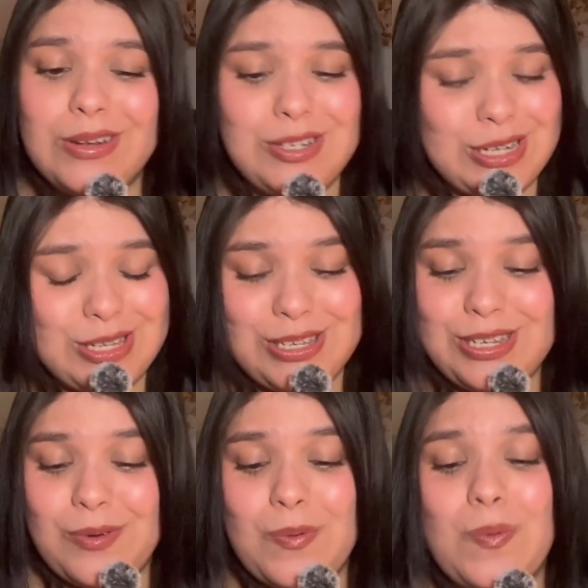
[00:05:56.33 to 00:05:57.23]

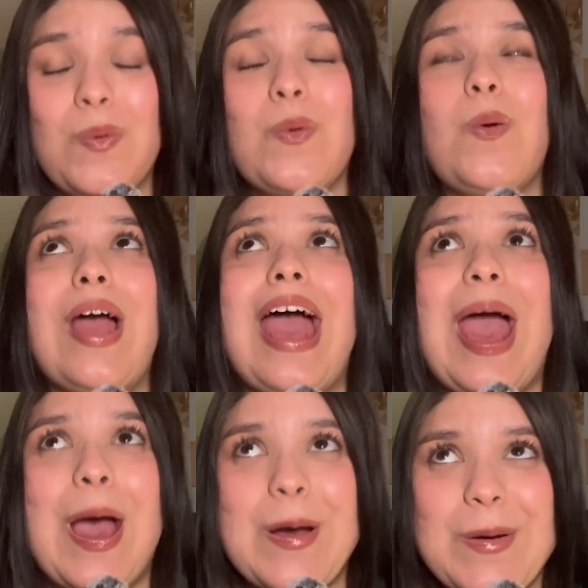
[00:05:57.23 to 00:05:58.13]
Just,
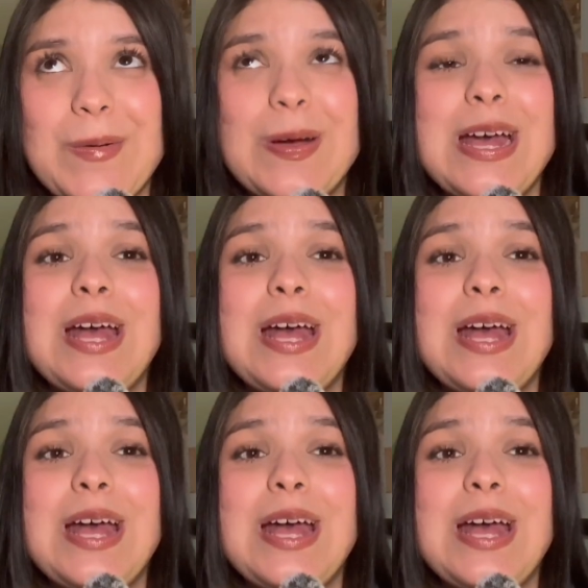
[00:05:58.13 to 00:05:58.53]
wow.